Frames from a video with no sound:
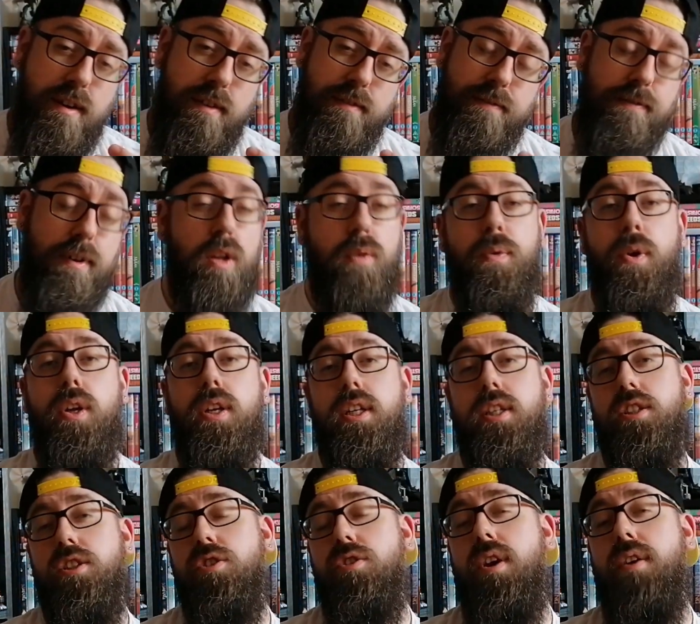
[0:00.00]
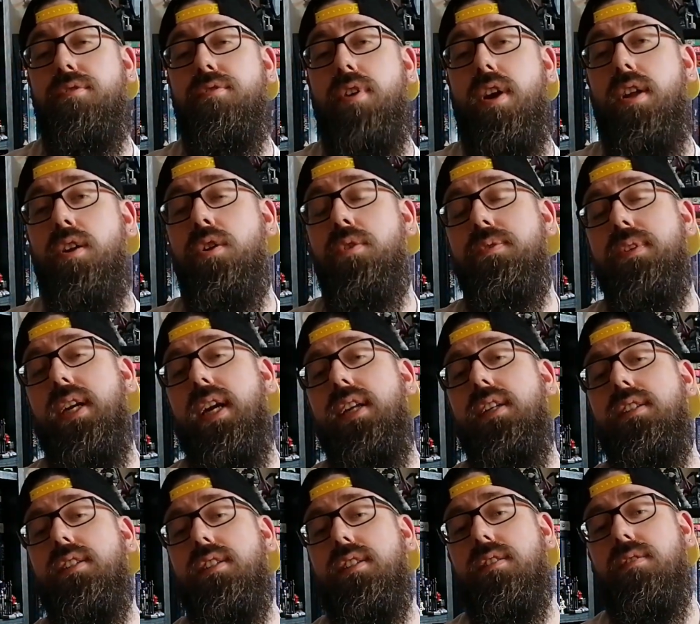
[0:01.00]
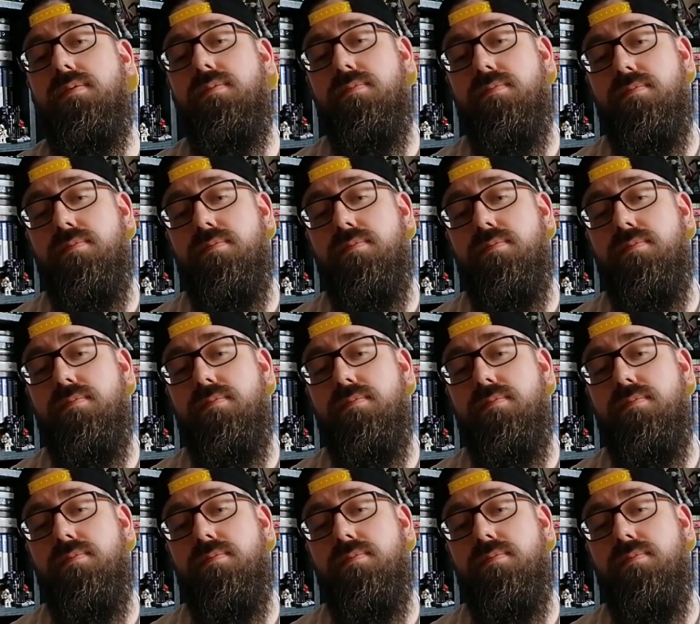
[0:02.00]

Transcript: Follow me on Instagram for any updates.